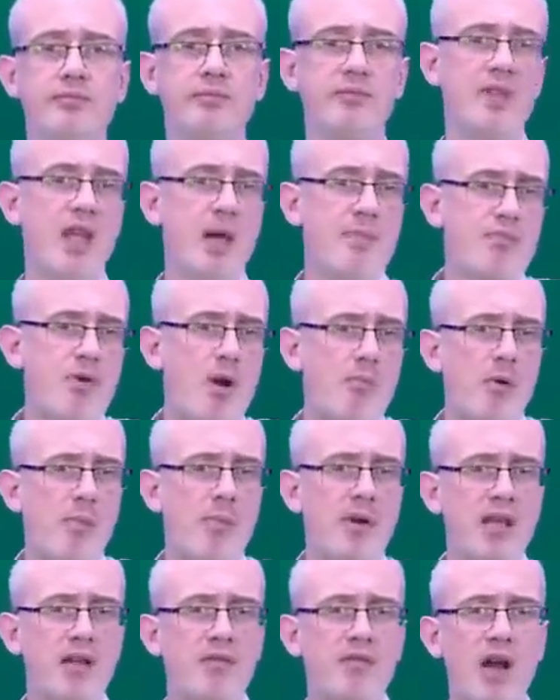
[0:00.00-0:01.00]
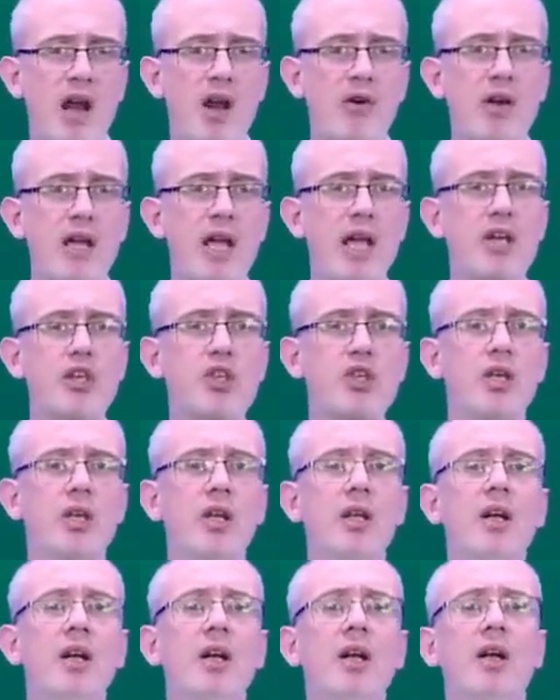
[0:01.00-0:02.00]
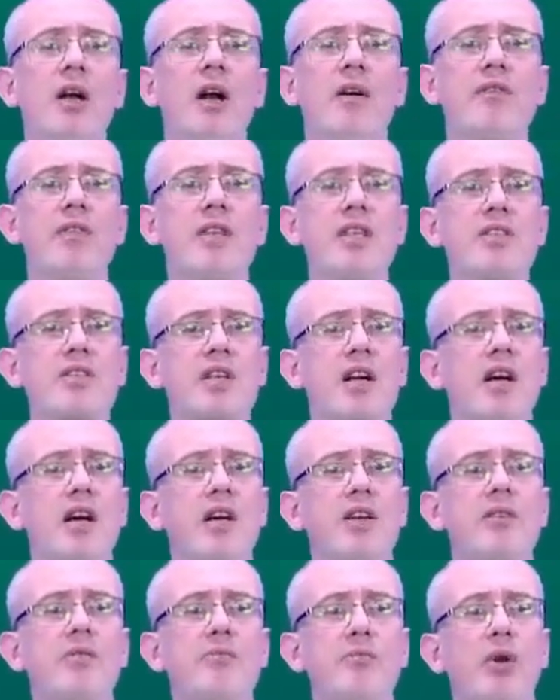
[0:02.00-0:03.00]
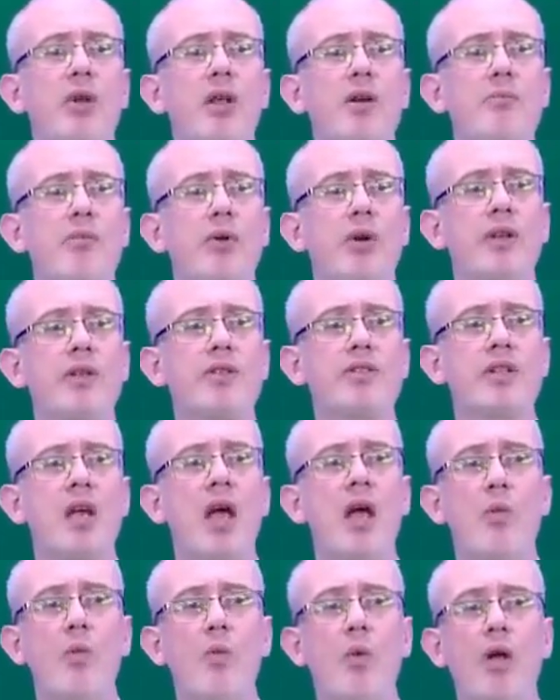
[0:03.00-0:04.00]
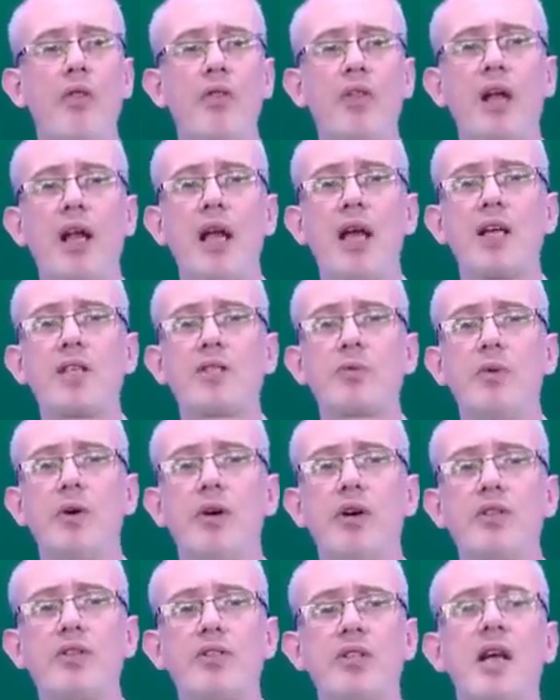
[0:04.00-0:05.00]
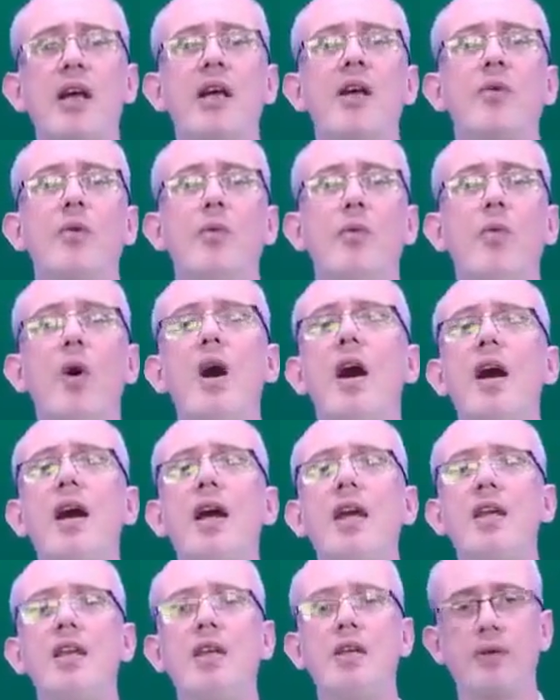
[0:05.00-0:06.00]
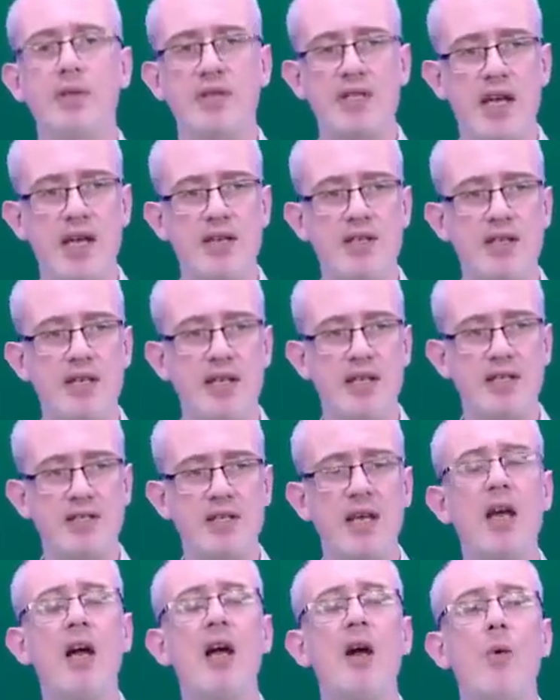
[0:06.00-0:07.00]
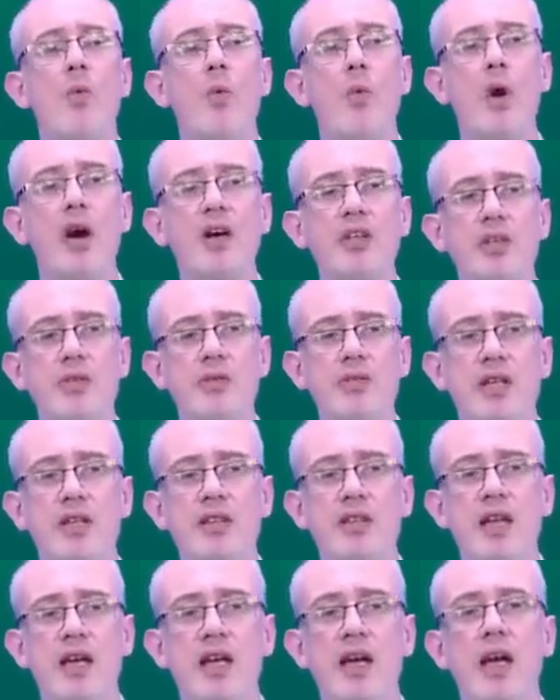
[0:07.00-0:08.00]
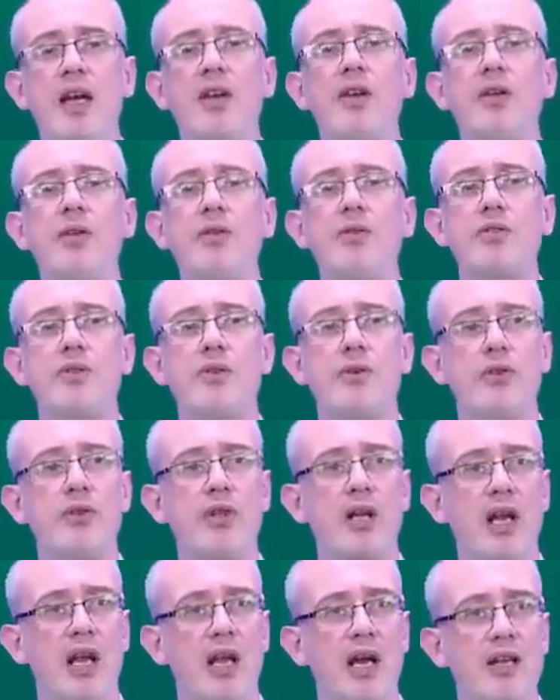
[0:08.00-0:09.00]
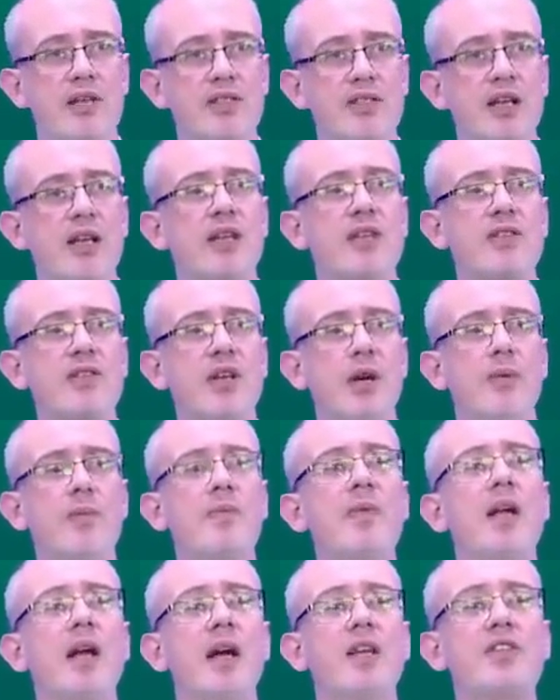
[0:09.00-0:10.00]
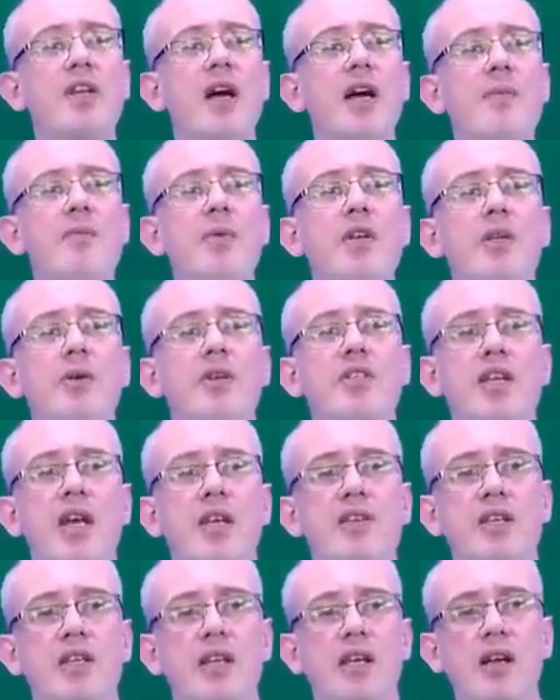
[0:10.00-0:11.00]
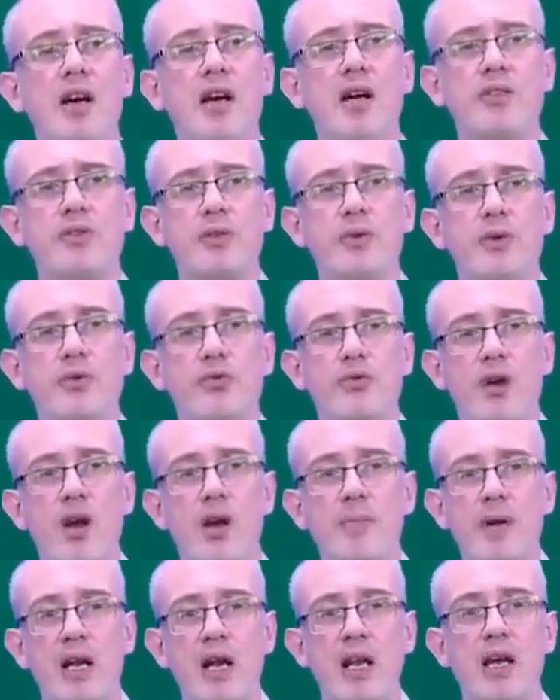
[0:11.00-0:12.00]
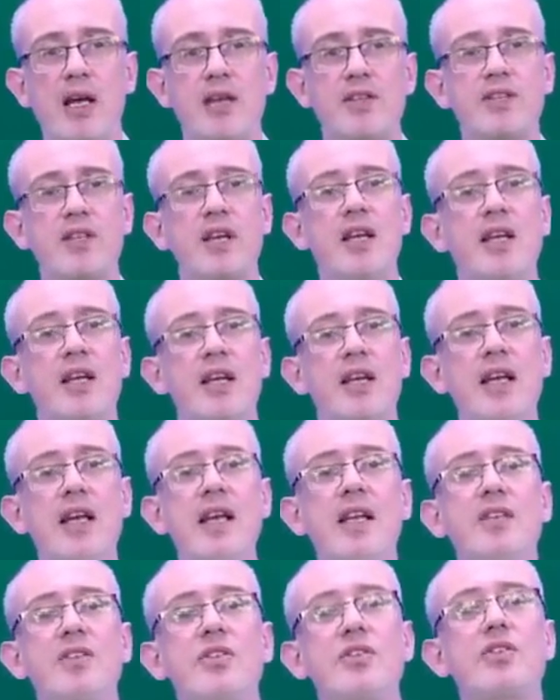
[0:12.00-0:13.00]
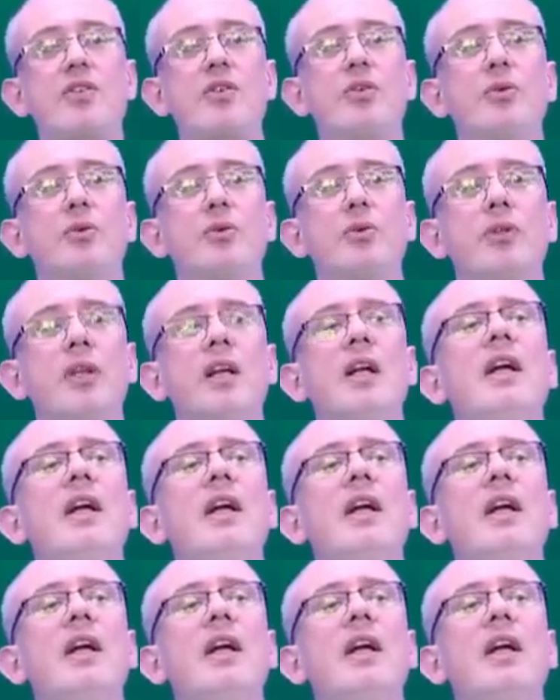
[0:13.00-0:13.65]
They're probably a variation of these kind of bullet points. What the class was, why you attended it, what you did there, and who taught the class. So, a time when you attended an art or drama class in school.